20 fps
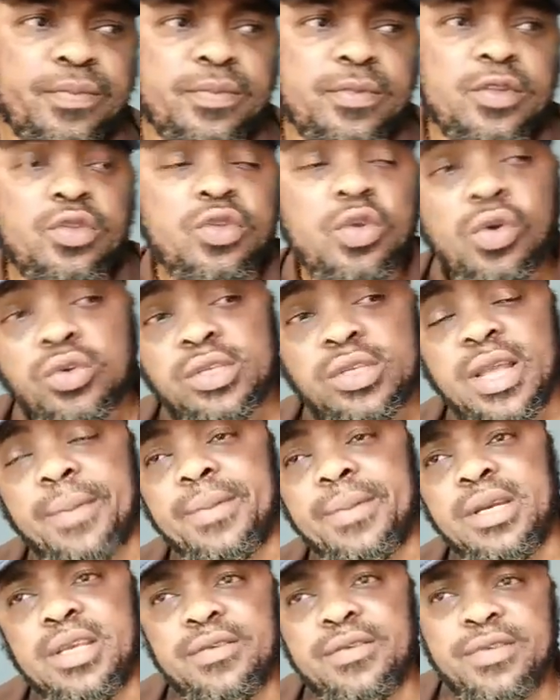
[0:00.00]
Those that
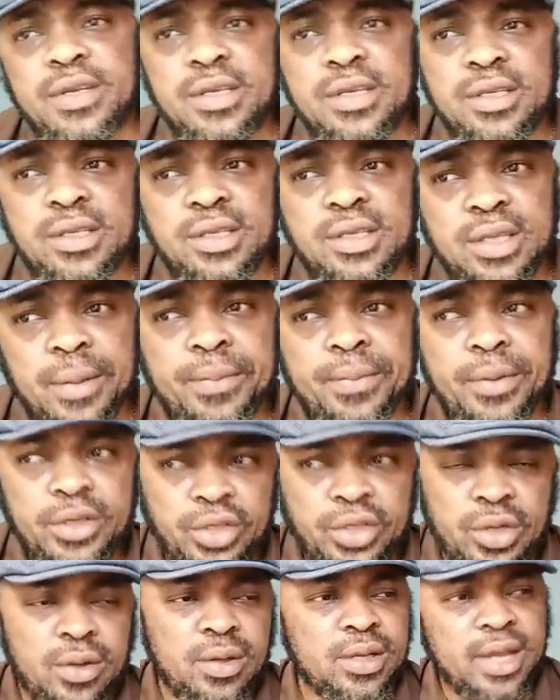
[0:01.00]
believe in
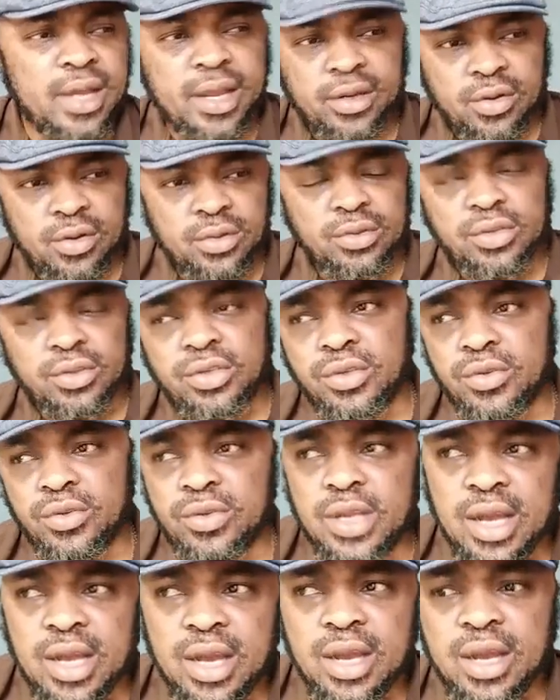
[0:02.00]
separation can continue
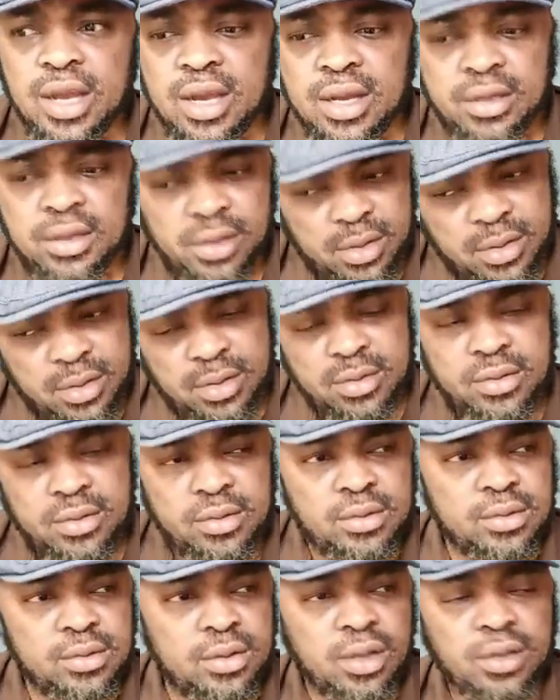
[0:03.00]
their,
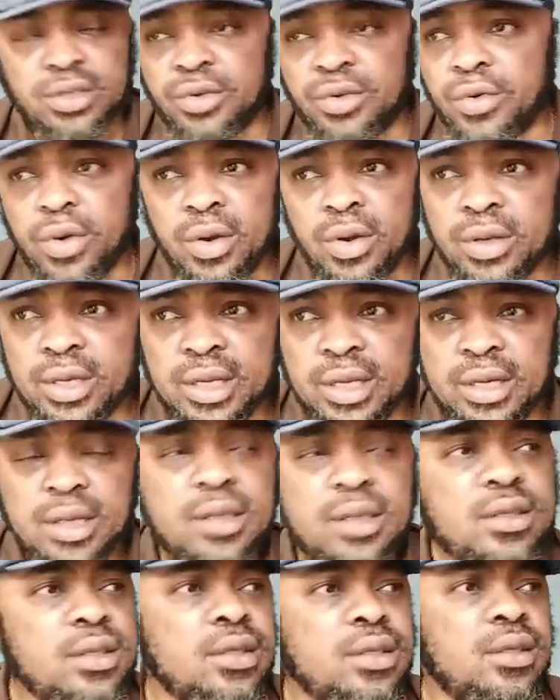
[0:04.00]
nothing wrong in
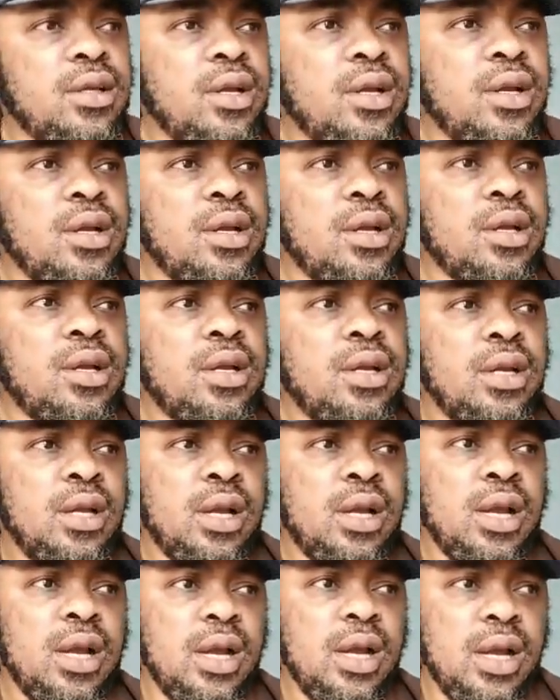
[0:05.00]

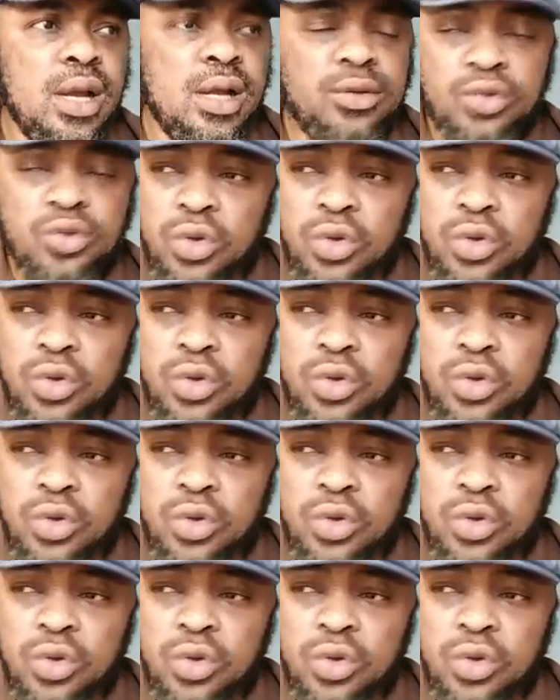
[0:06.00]
it.